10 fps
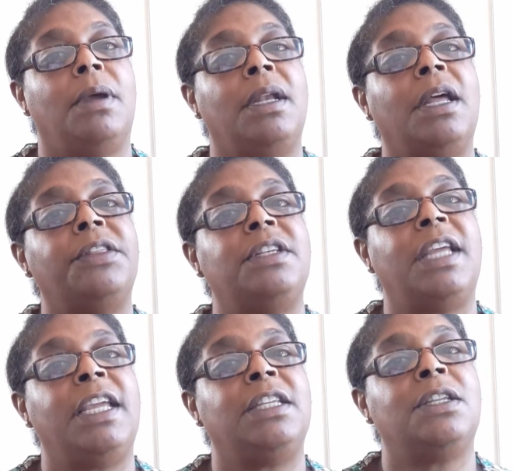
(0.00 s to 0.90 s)
and other
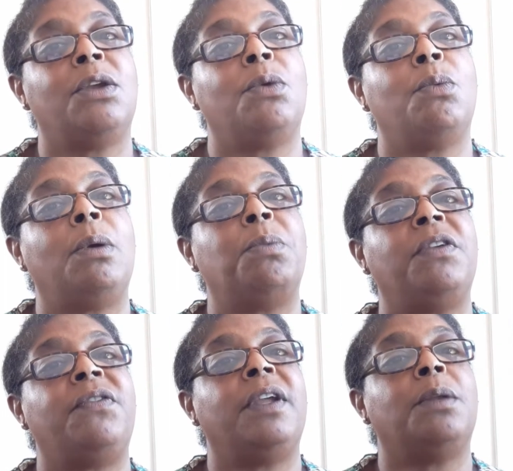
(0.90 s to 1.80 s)
days when we
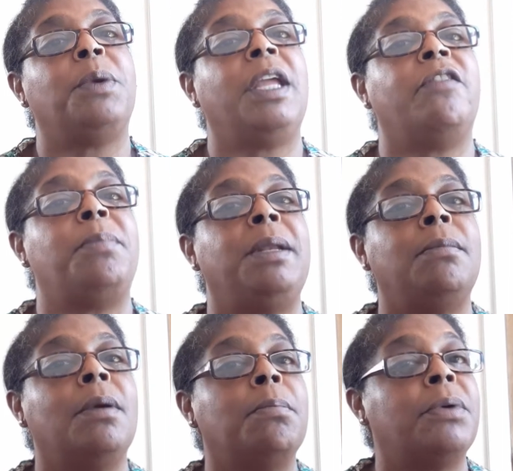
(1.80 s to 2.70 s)
feel we have
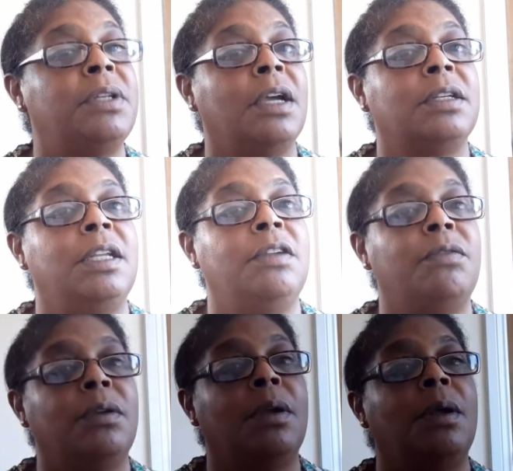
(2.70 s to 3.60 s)
been
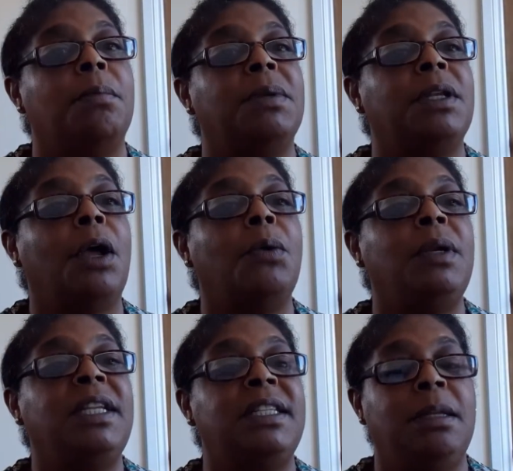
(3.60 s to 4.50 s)
productive, but
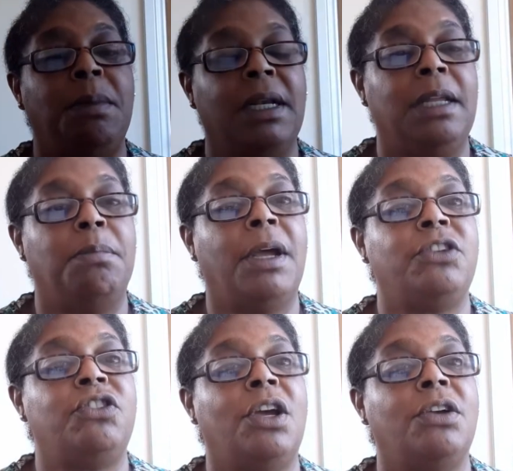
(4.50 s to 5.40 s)
only seemingly by
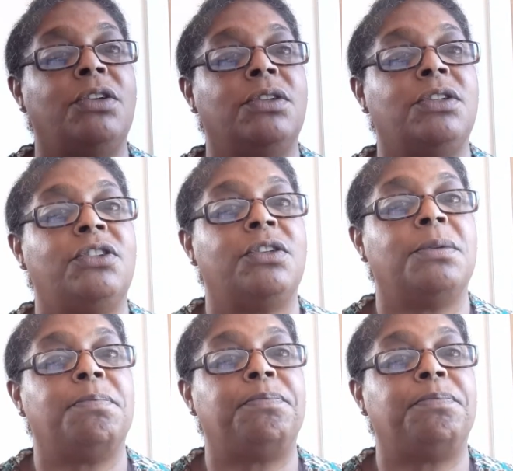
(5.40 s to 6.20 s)
chance.